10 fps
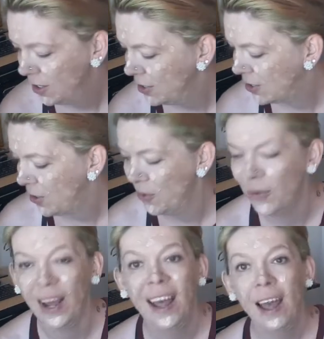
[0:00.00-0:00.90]

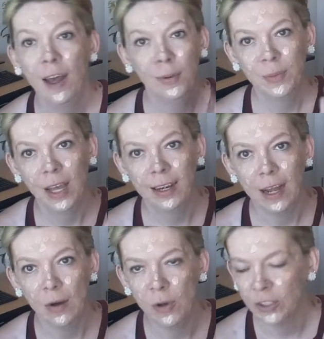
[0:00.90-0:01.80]
so
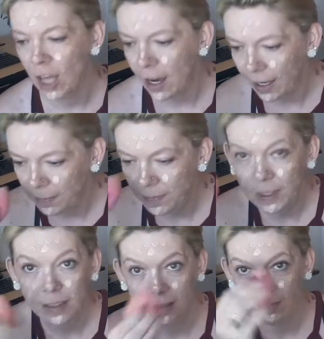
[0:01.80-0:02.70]
now I'm all dotted,
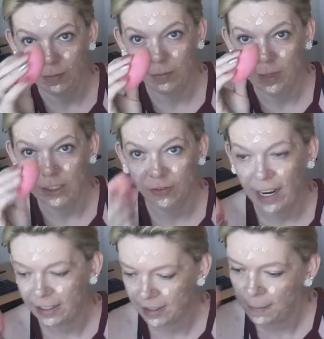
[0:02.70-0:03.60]
beach
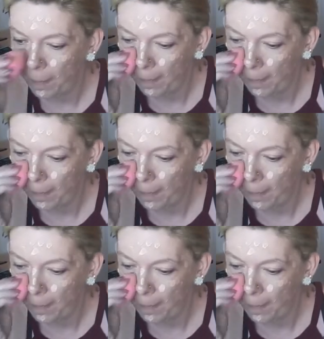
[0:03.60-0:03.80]
face.